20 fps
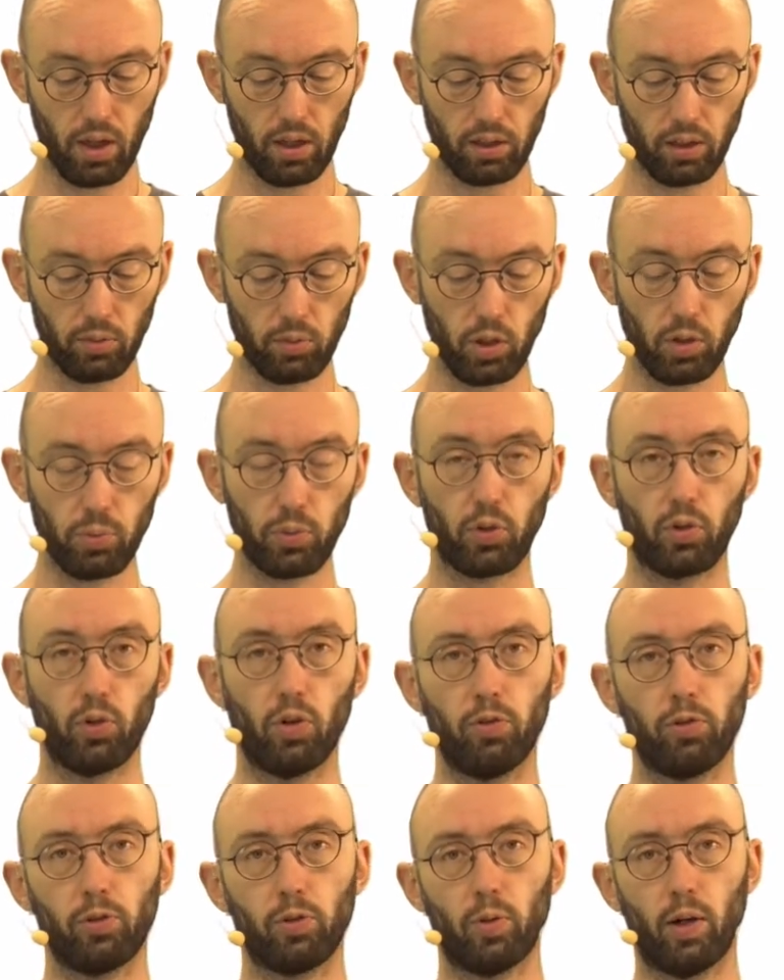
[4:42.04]
then we
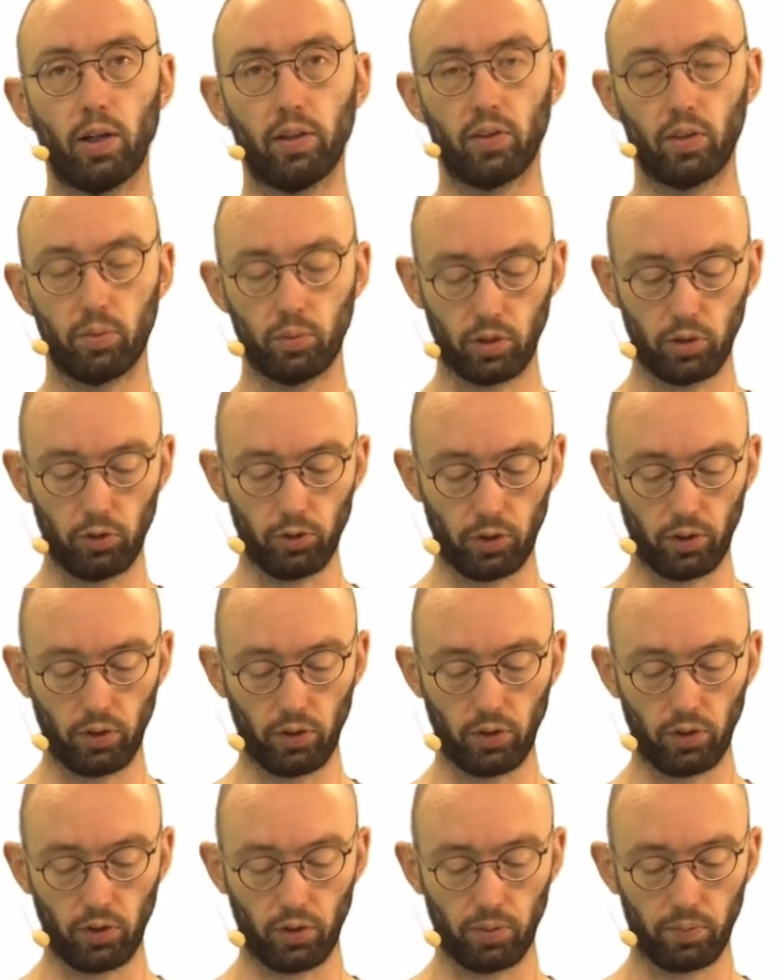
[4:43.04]
observe quite some
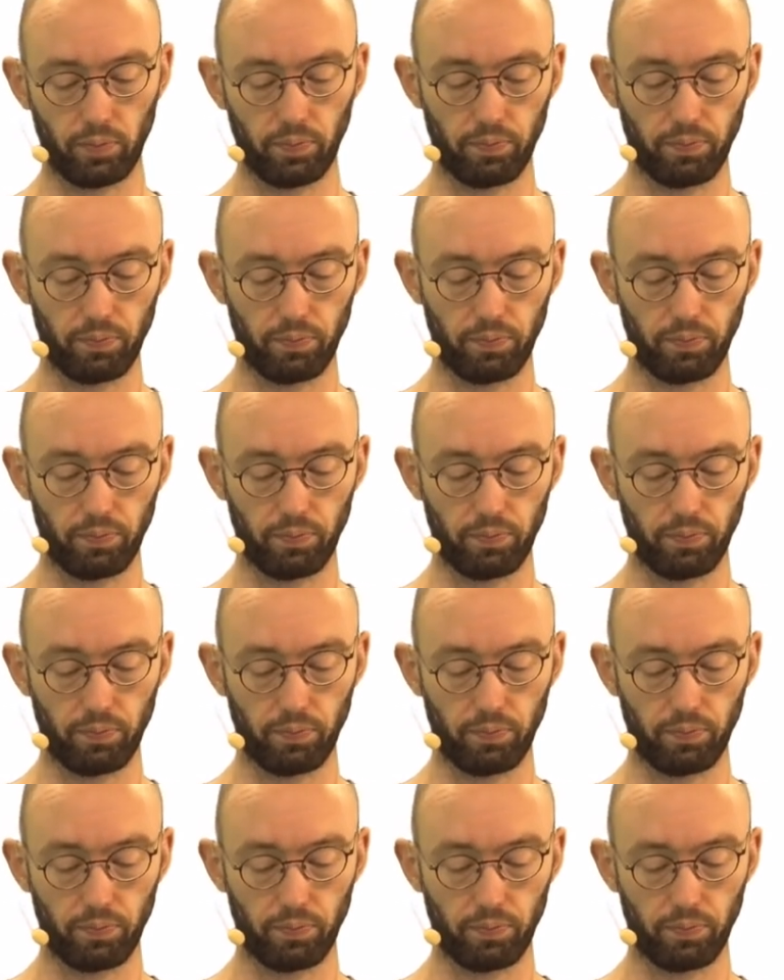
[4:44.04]
differences.